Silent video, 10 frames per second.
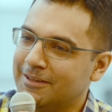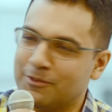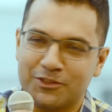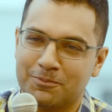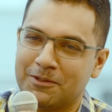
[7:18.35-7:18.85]

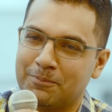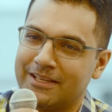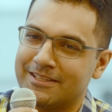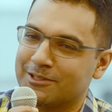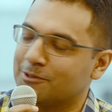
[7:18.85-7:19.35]
Most of my
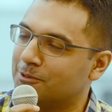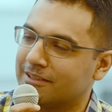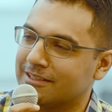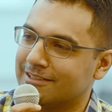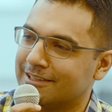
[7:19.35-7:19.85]
peers are
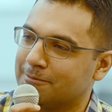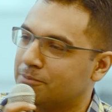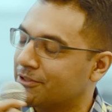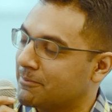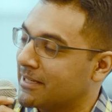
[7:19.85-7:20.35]
called things
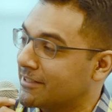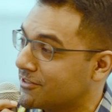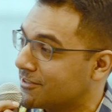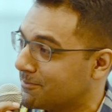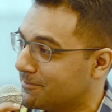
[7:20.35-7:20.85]
like product
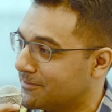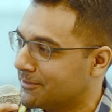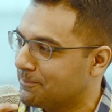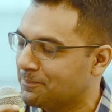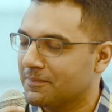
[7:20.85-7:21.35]
managers, right?